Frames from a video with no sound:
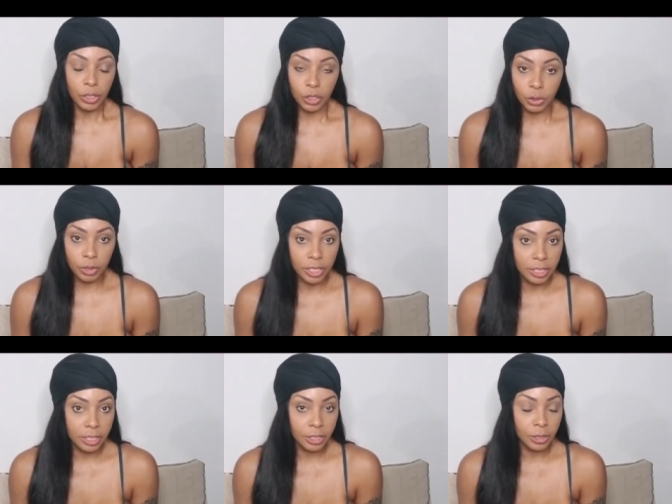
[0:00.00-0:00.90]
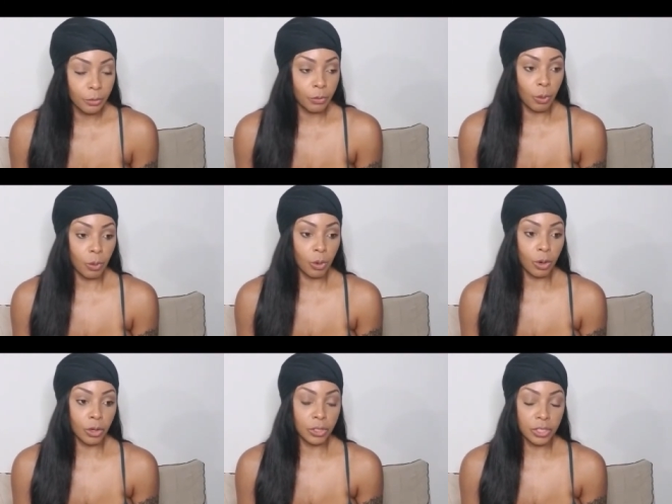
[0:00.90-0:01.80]
the stress of this
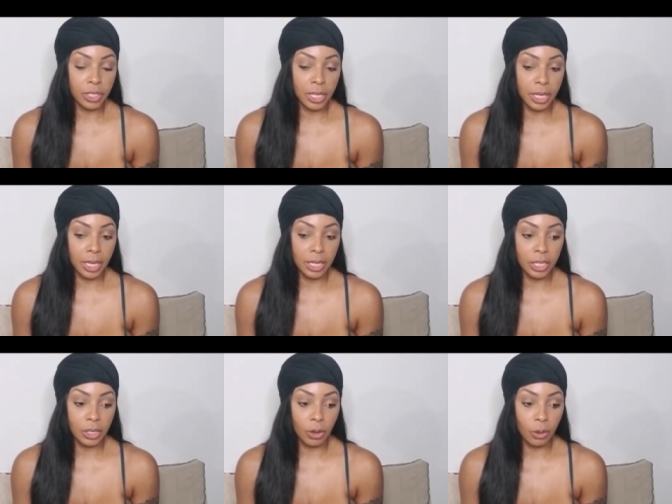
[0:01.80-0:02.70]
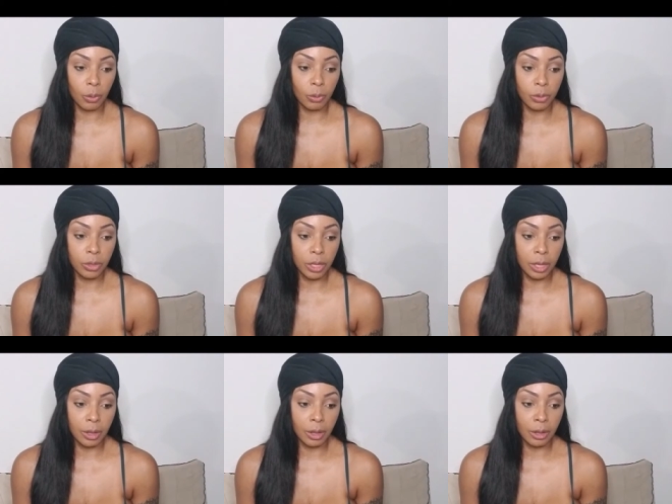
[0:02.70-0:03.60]
divorce and you know
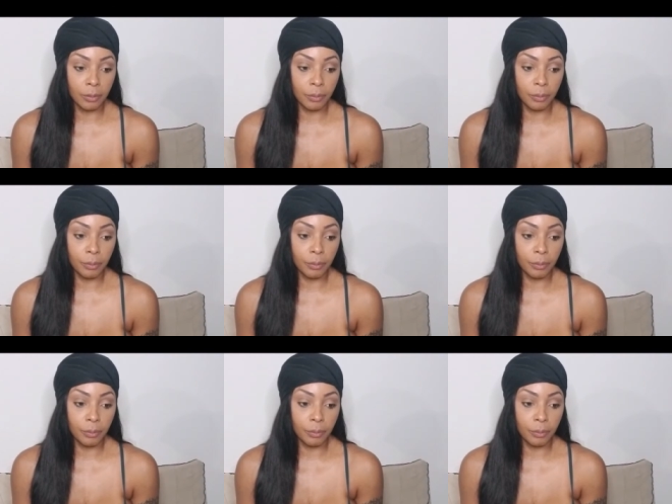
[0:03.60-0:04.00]
the